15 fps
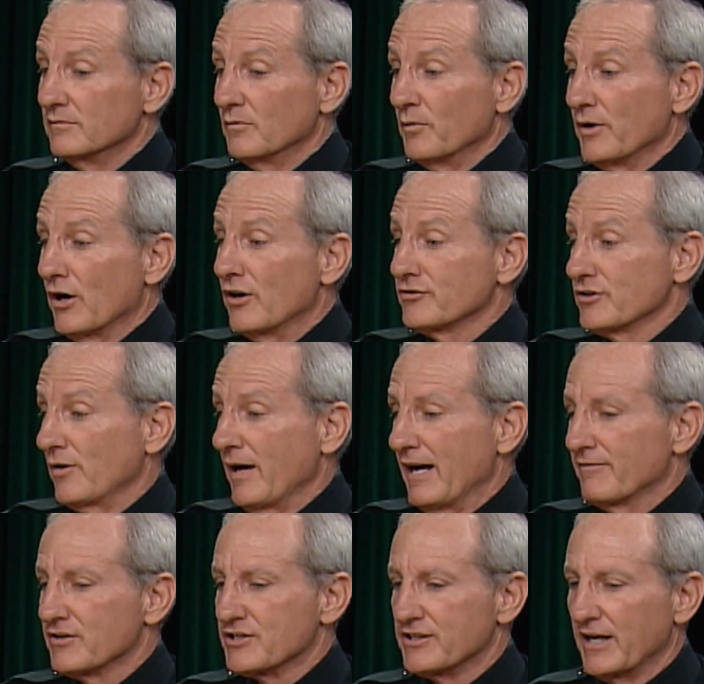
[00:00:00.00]
We also
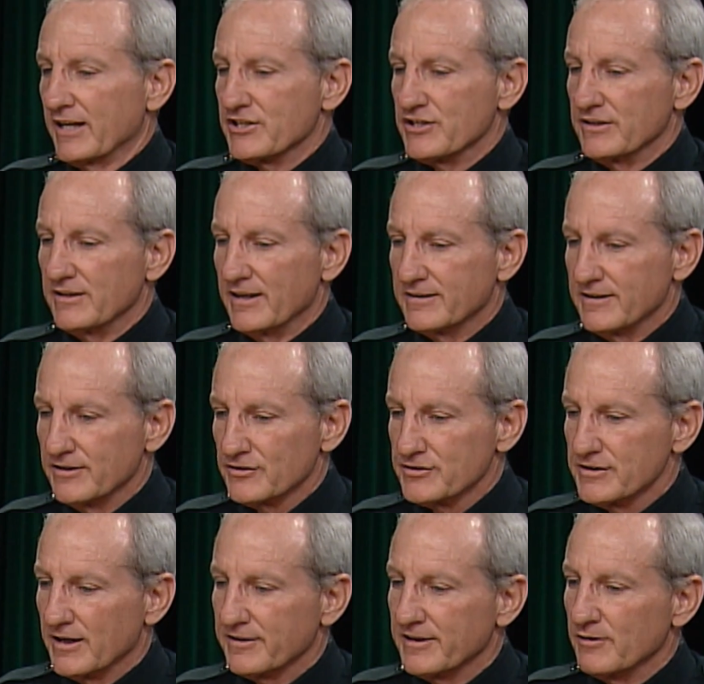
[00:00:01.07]
have a section that deals
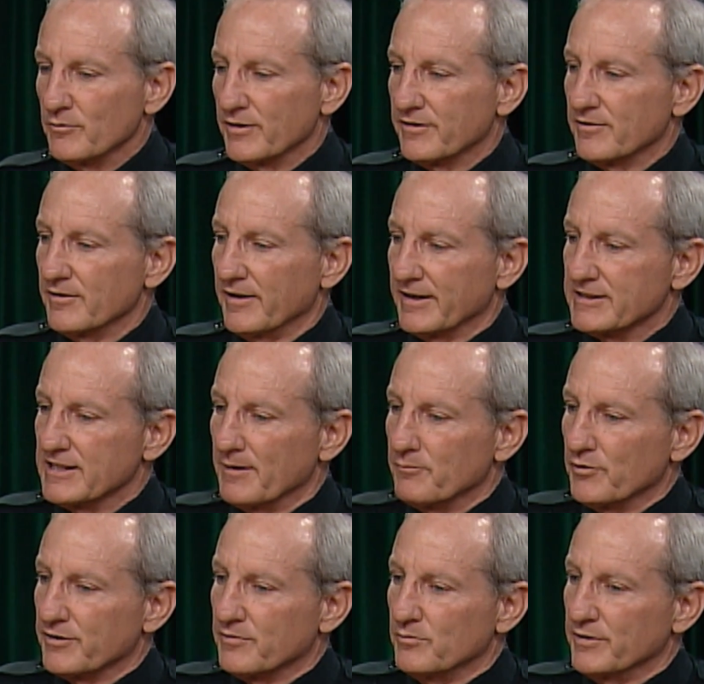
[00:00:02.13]
nothing except
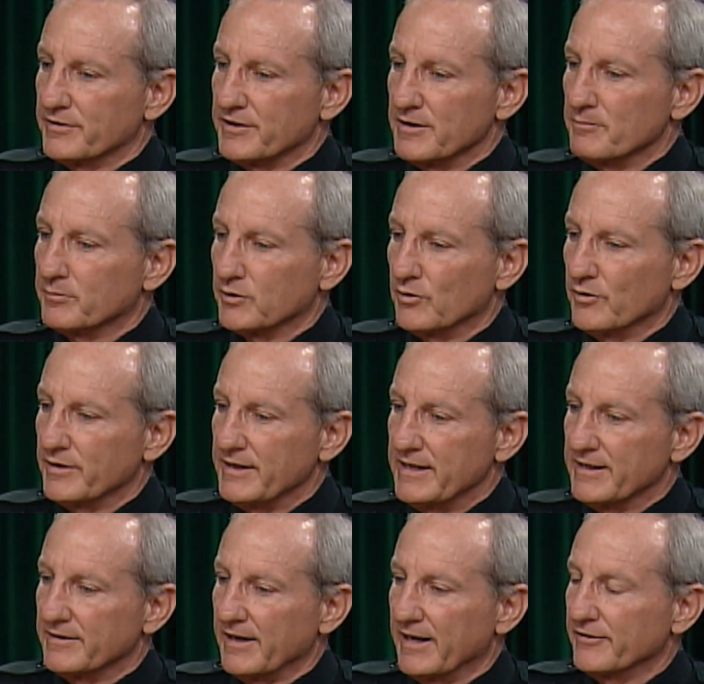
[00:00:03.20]
with the employee
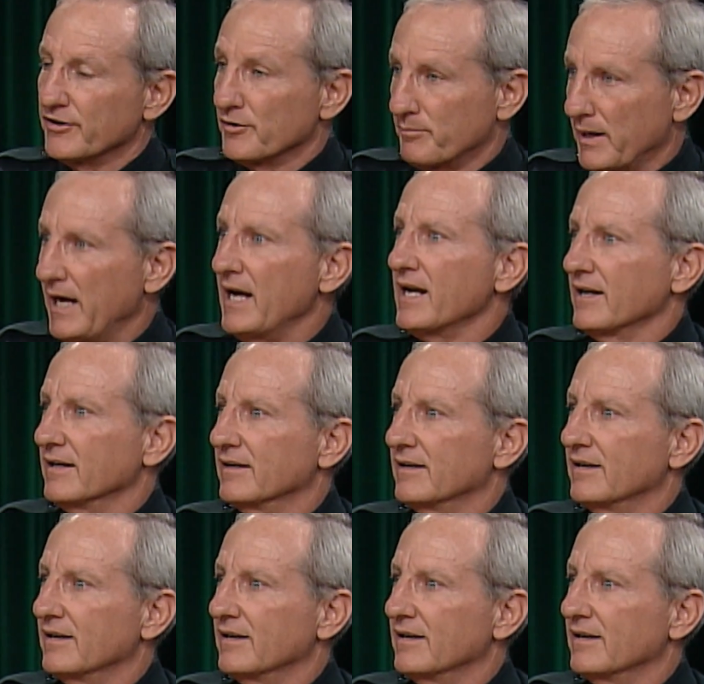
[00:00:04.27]
and their pay,